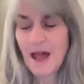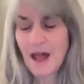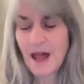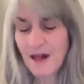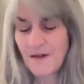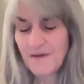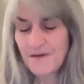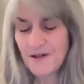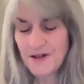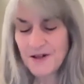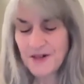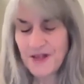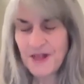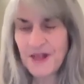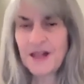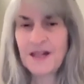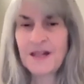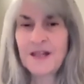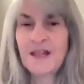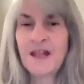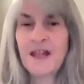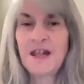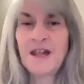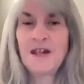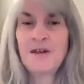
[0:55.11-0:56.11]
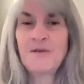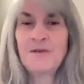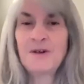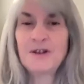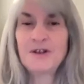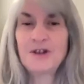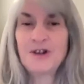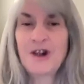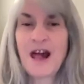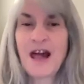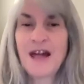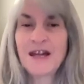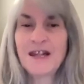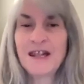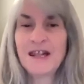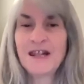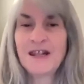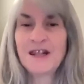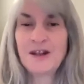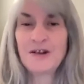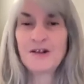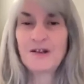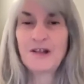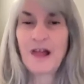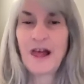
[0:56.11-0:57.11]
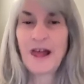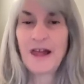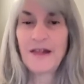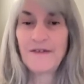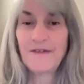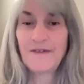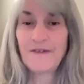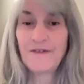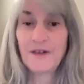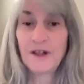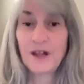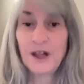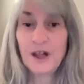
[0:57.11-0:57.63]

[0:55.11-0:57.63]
Everything that you attract in your life,